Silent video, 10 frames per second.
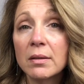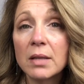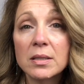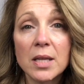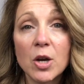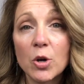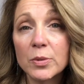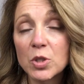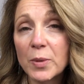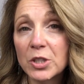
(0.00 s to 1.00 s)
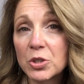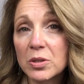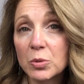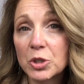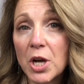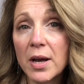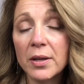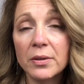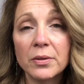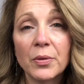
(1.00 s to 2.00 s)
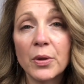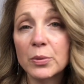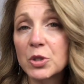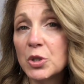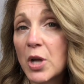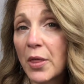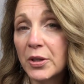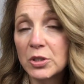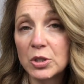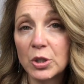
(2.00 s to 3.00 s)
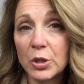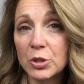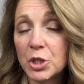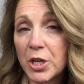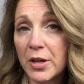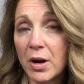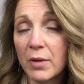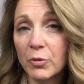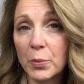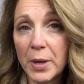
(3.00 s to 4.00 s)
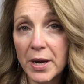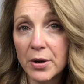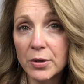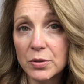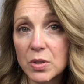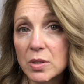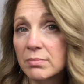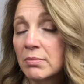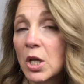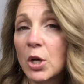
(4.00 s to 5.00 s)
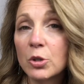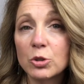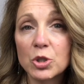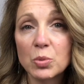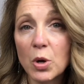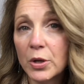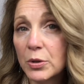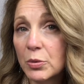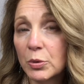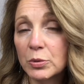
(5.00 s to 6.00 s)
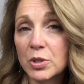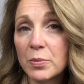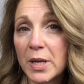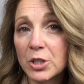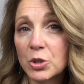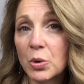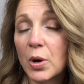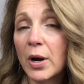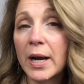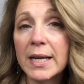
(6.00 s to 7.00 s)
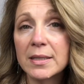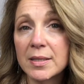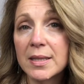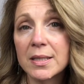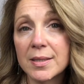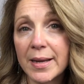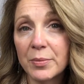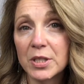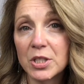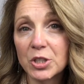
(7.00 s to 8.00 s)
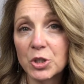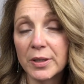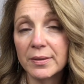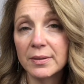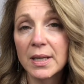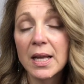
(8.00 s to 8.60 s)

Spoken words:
let's say home inspections were done, there was nothing to negotiate on repairs. You're just walking through to make sure it's in the same condition.